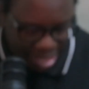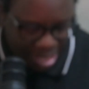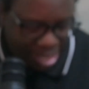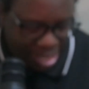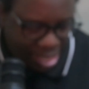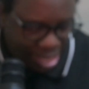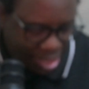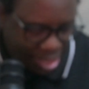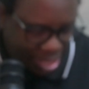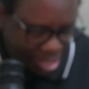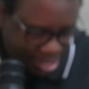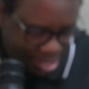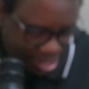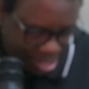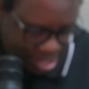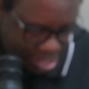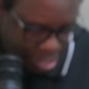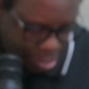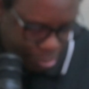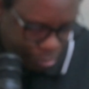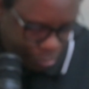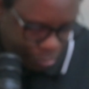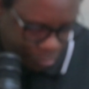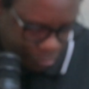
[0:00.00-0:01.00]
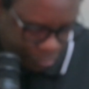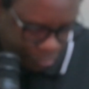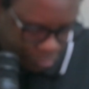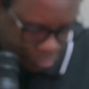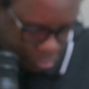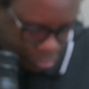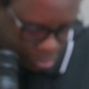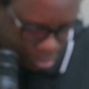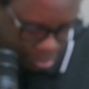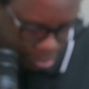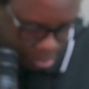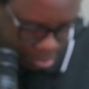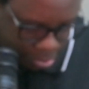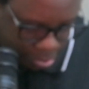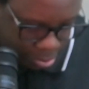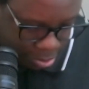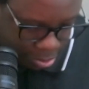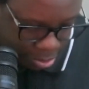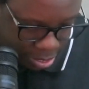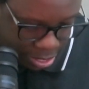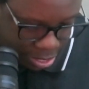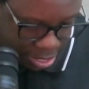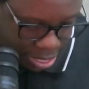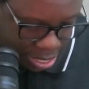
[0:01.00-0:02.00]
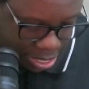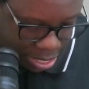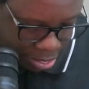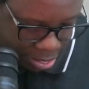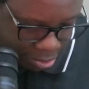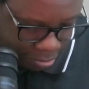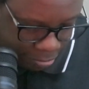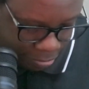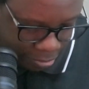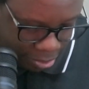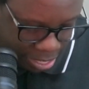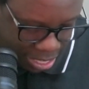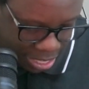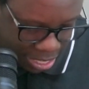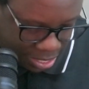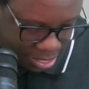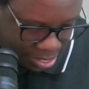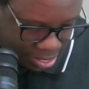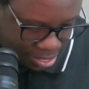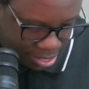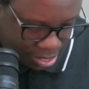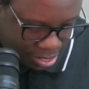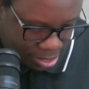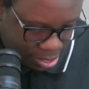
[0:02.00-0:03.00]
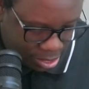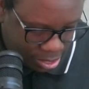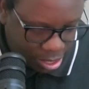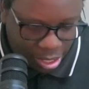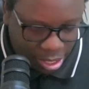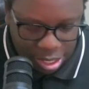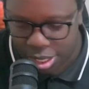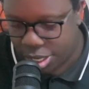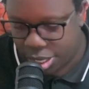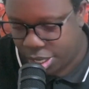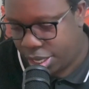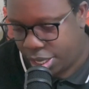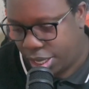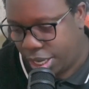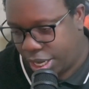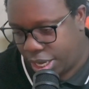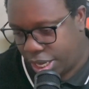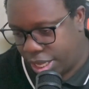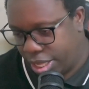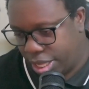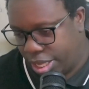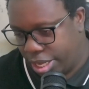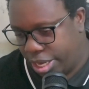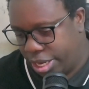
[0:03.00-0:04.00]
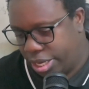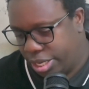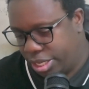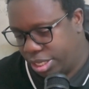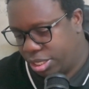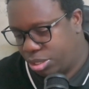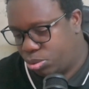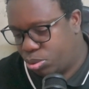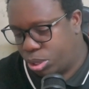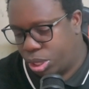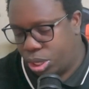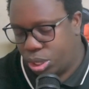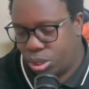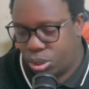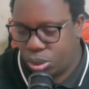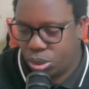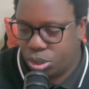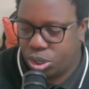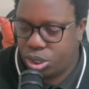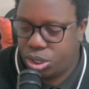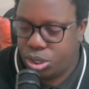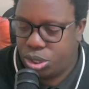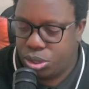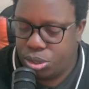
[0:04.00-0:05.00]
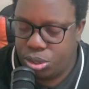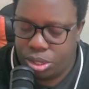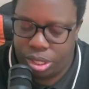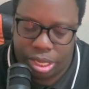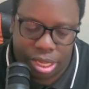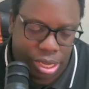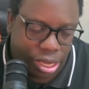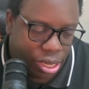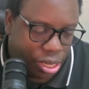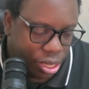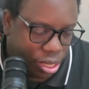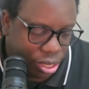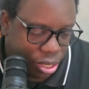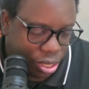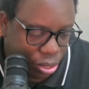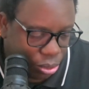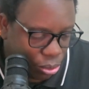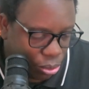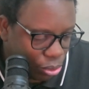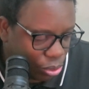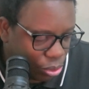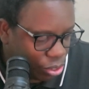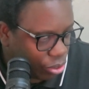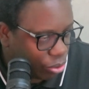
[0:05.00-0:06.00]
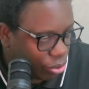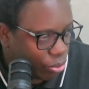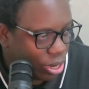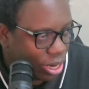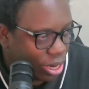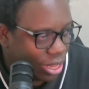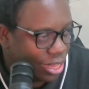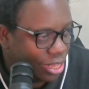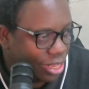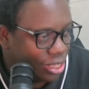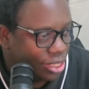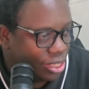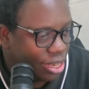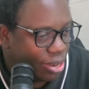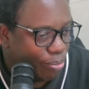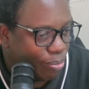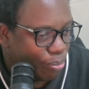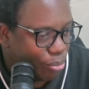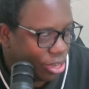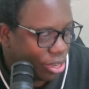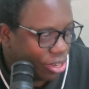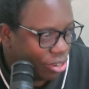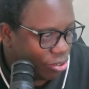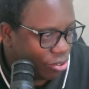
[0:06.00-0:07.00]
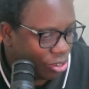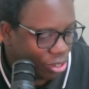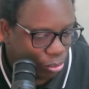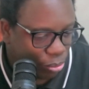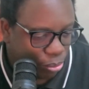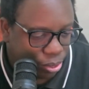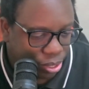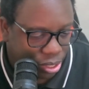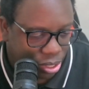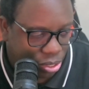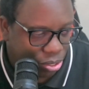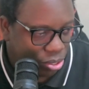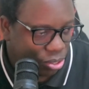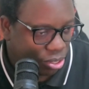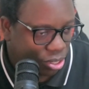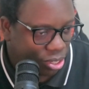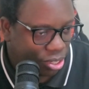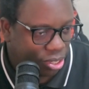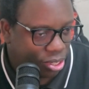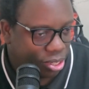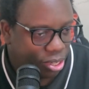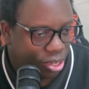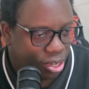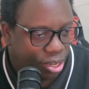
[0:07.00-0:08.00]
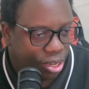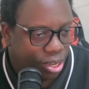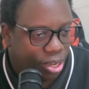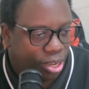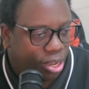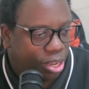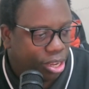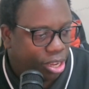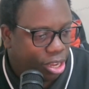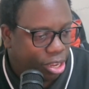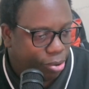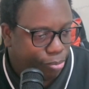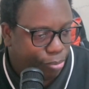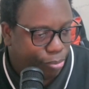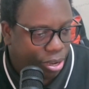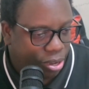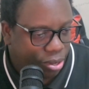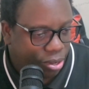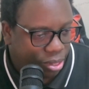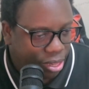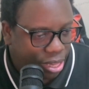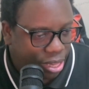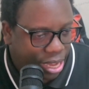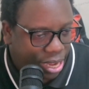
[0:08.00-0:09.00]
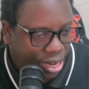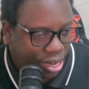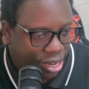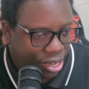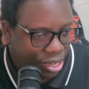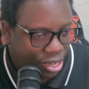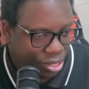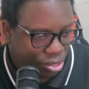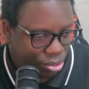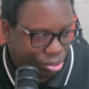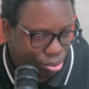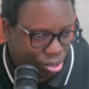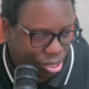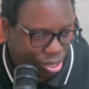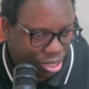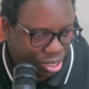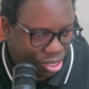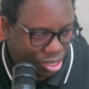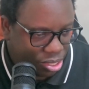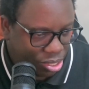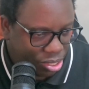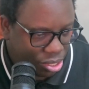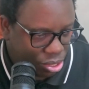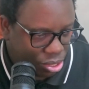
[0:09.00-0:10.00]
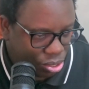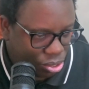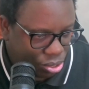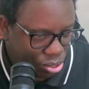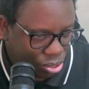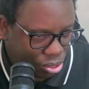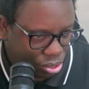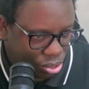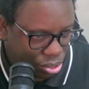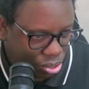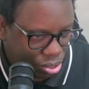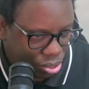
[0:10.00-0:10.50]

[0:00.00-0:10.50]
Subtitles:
the same for the other flights. And then this one also, you require the champagne ring. We'll talk about that as well. So